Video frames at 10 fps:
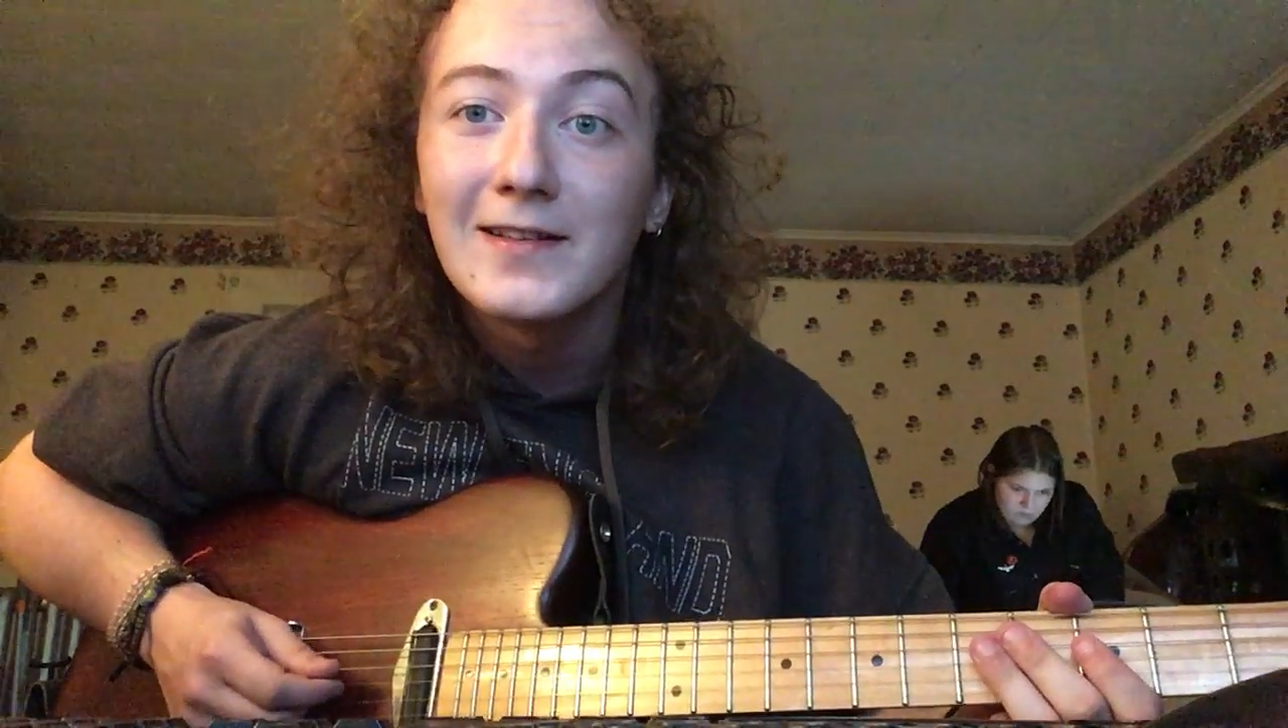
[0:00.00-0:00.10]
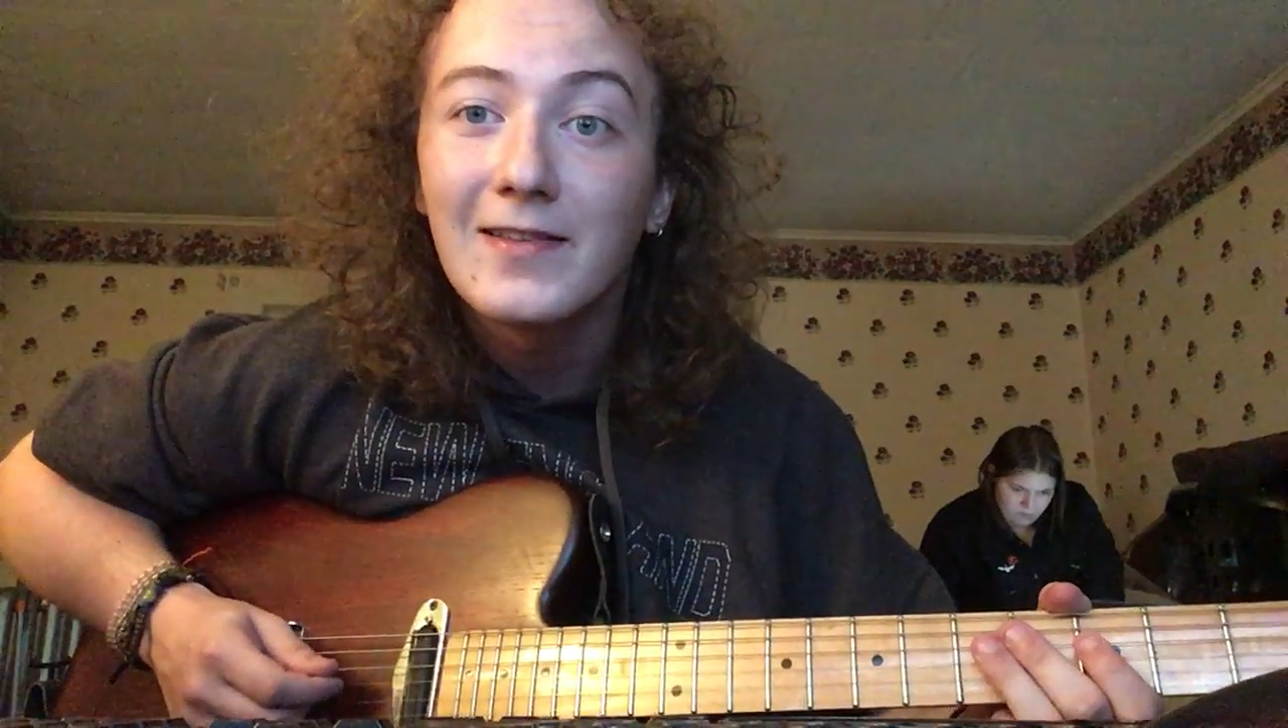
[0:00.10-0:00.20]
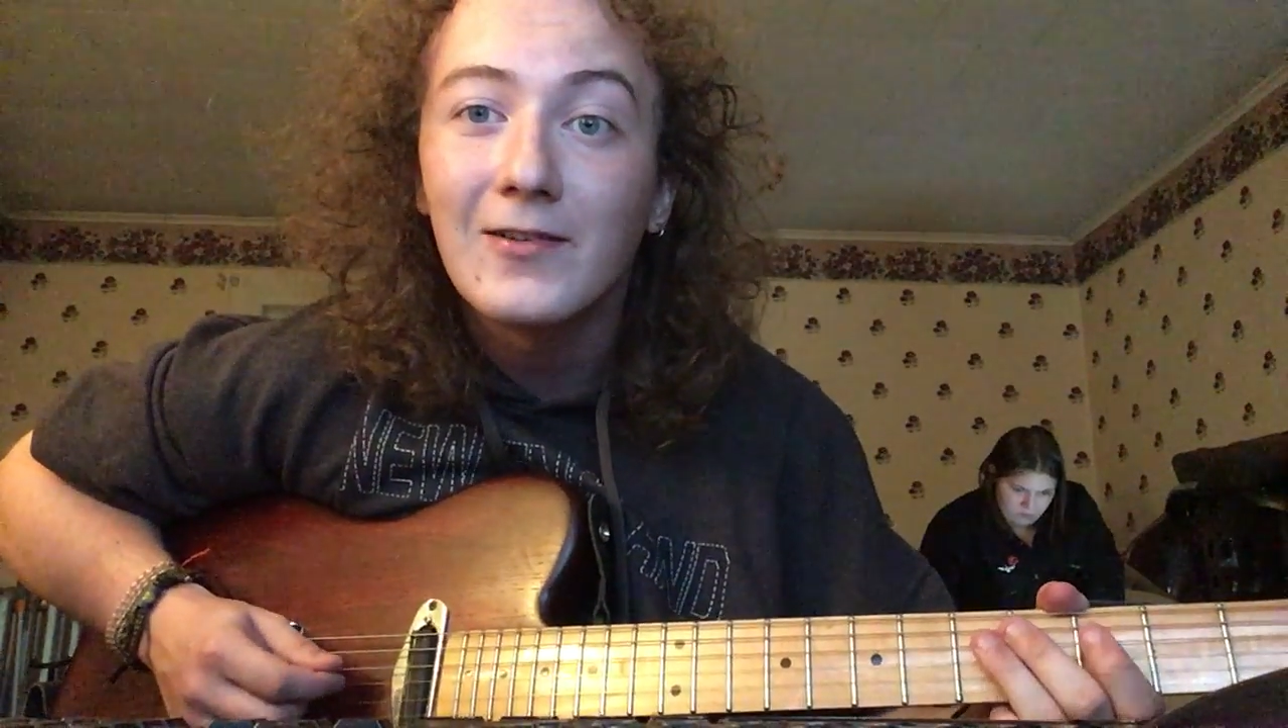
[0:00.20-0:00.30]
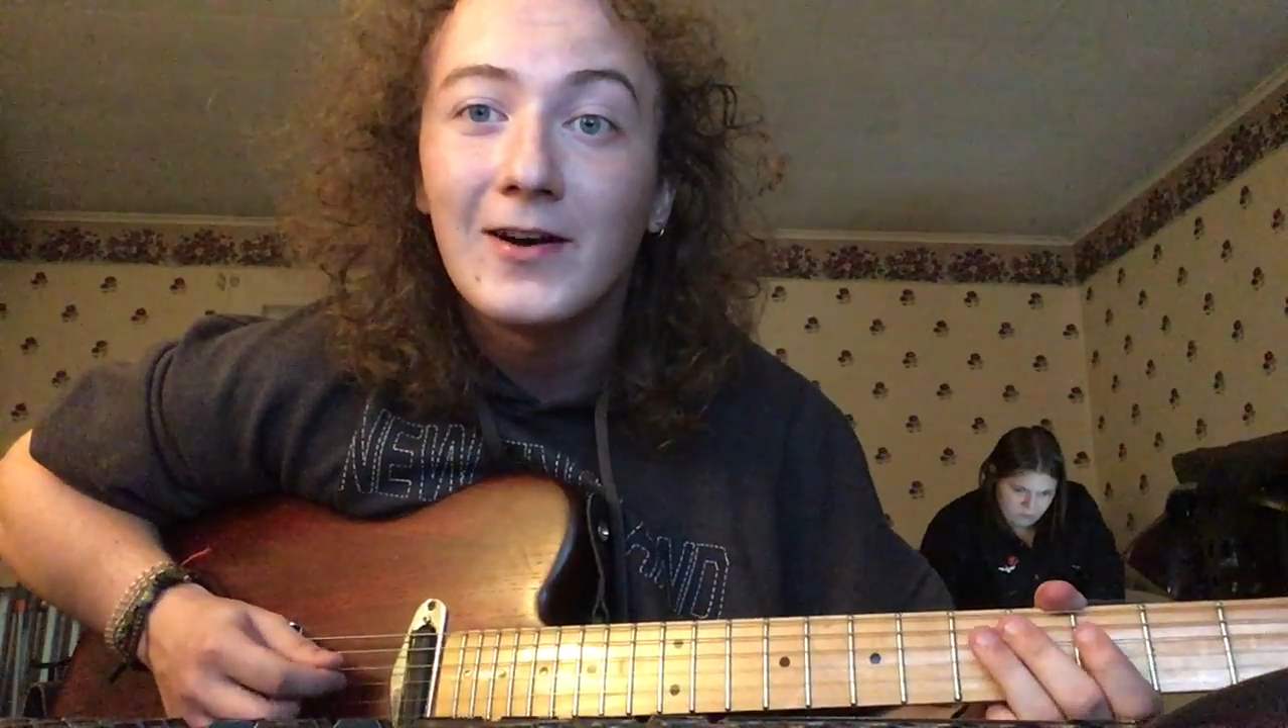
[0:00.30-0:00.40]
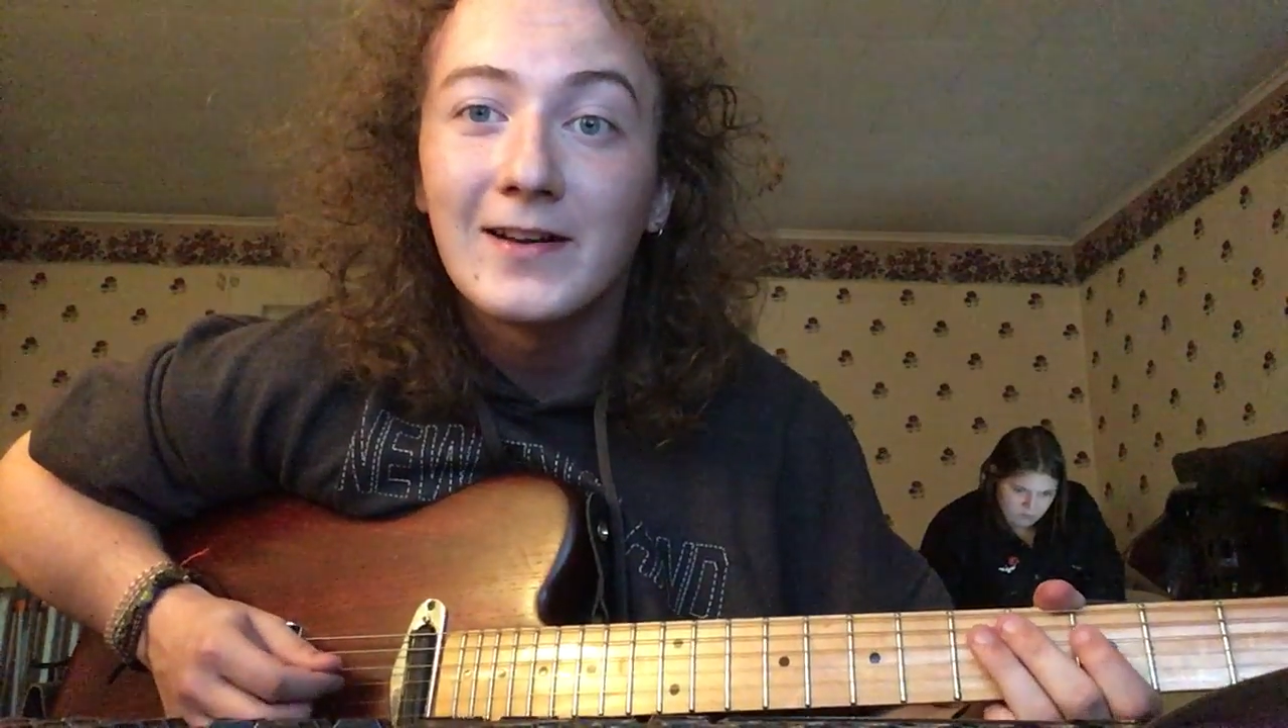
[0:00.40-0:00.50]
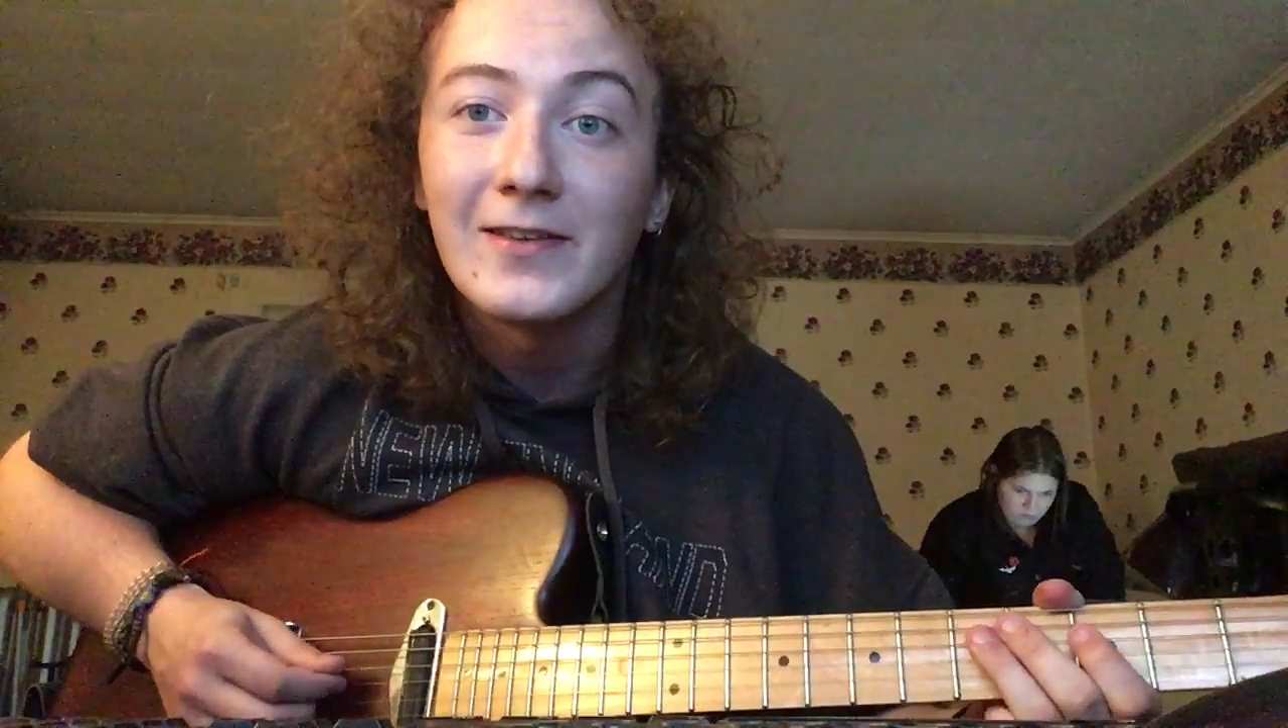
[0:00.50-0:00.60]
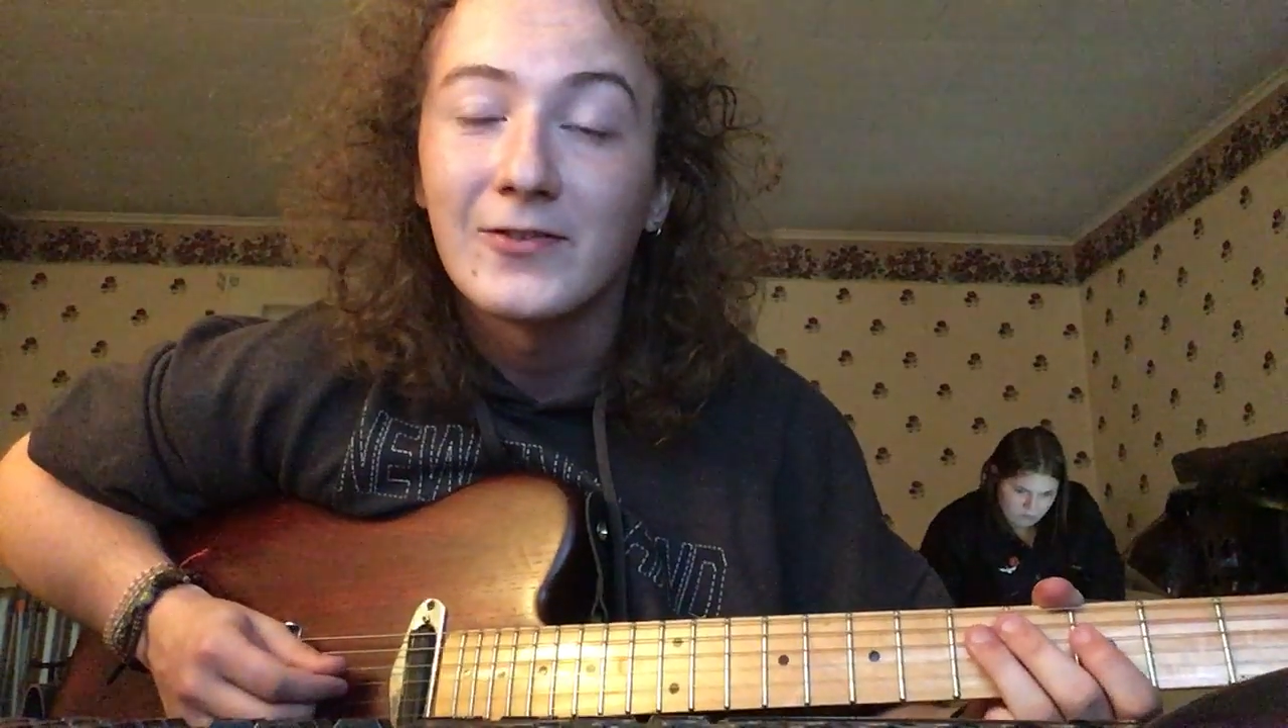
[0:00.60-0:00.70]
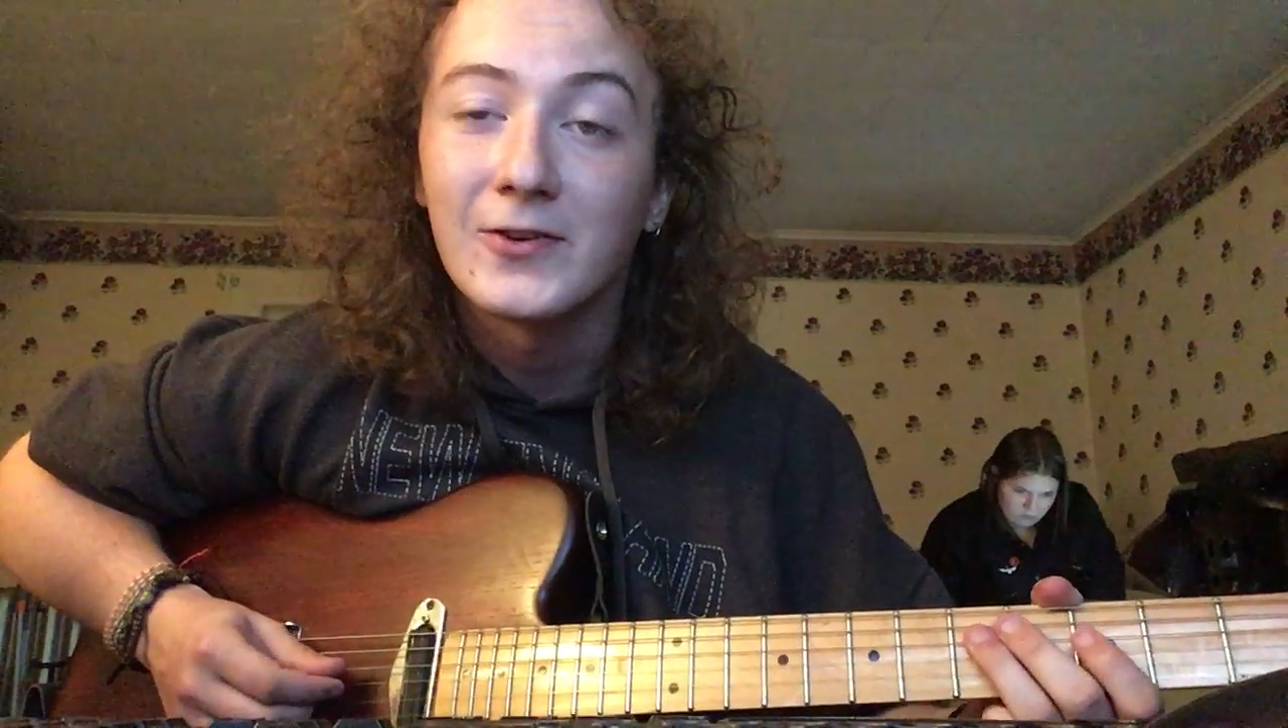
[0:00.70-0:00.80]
It's a lot easier.